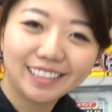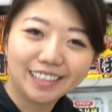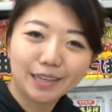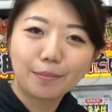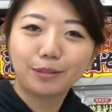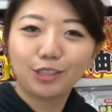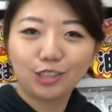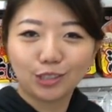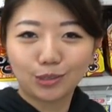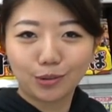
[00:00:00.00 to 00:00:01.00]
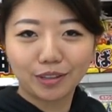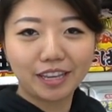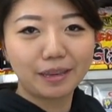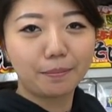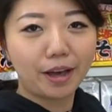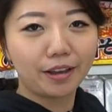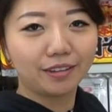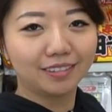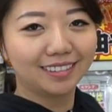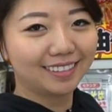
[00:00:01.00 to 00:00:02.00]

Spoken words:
in the CupofTJ store, link in bio. All